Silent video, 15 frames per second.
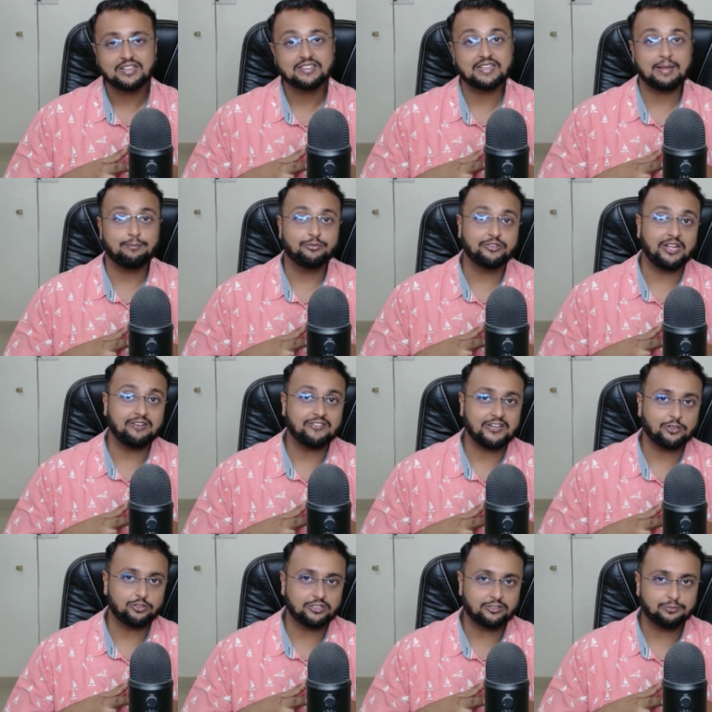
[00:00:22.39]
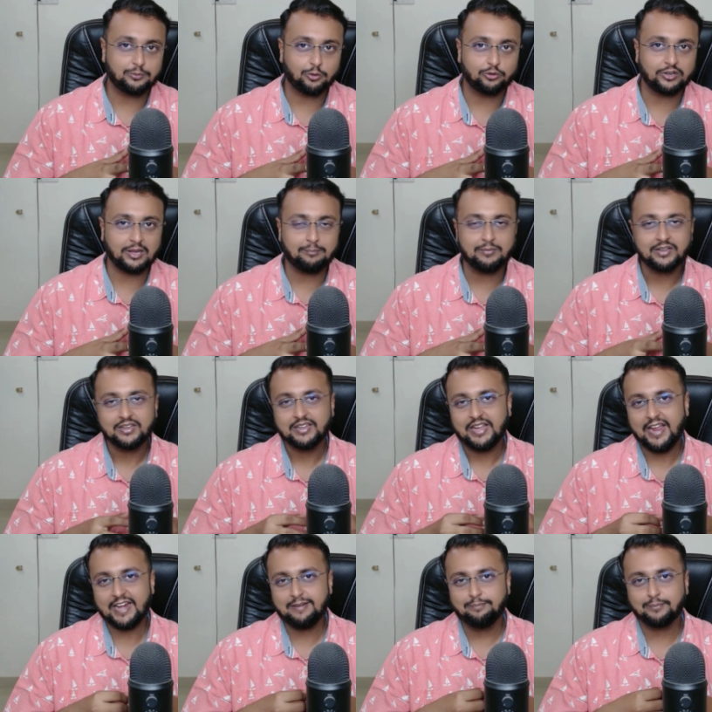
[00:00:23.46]
themselves into this program
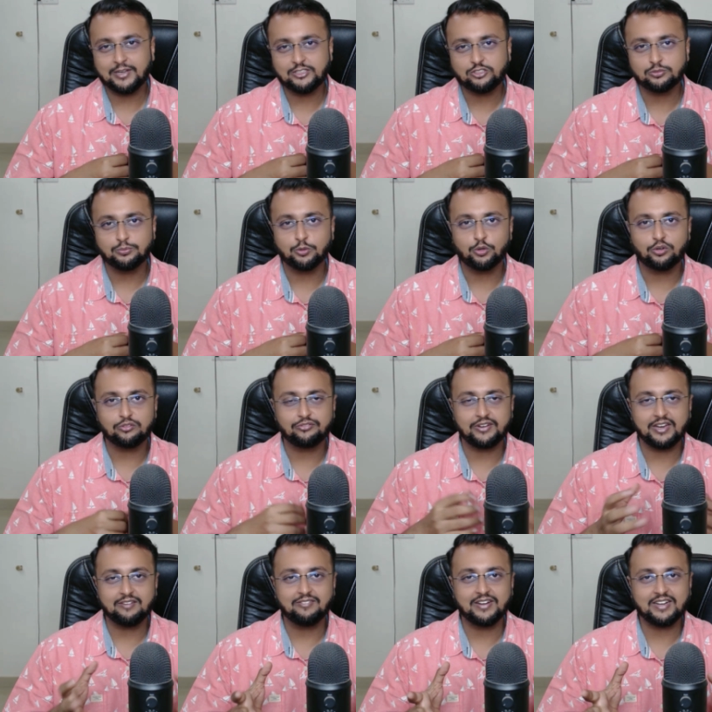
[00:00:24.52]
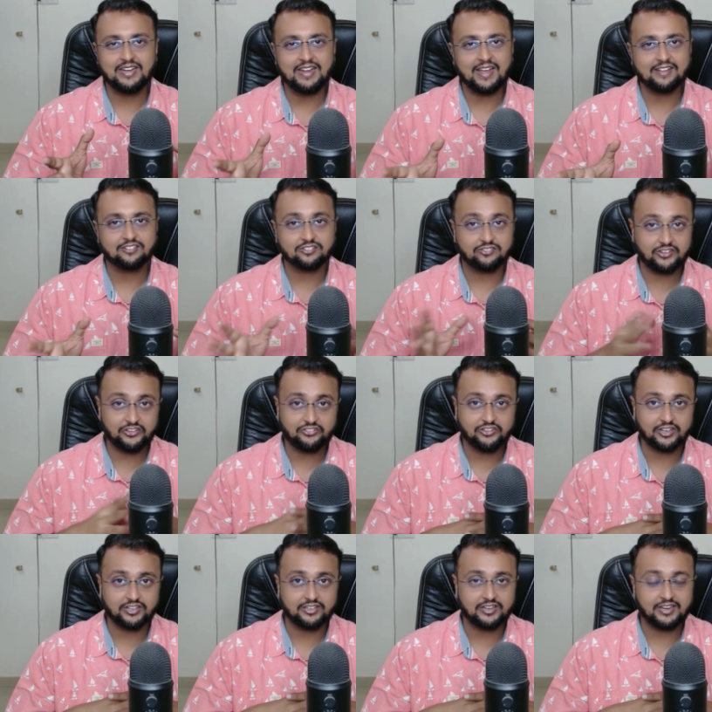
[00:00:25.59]
and much more frequently asked
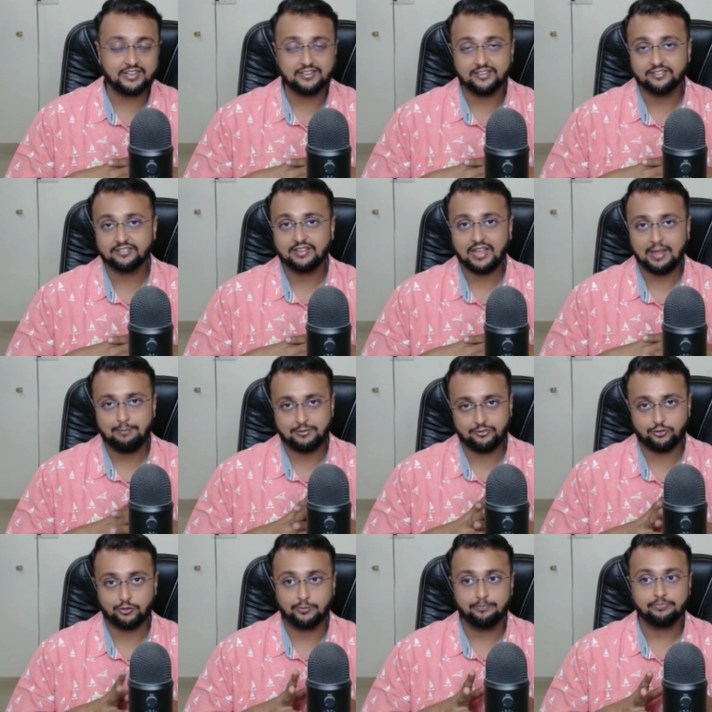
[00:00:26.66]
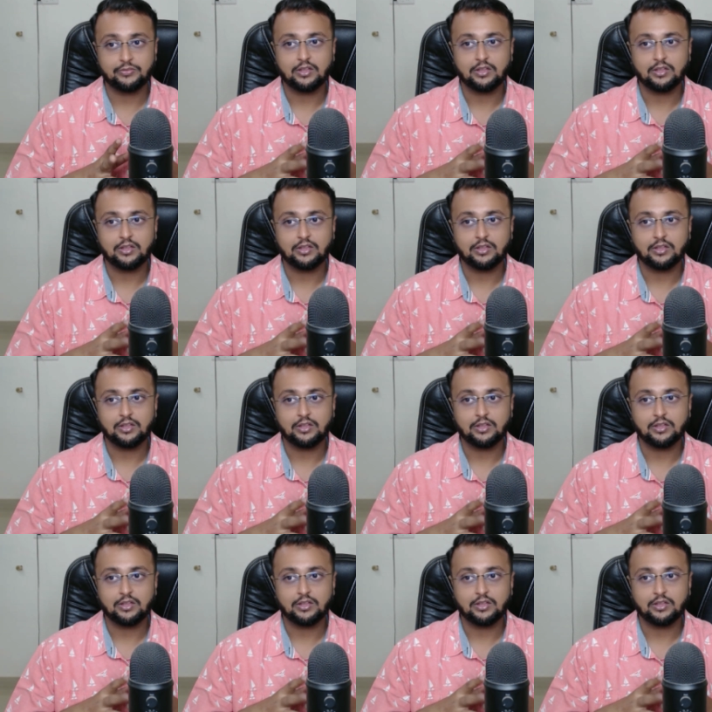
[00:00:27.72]
question in this episode.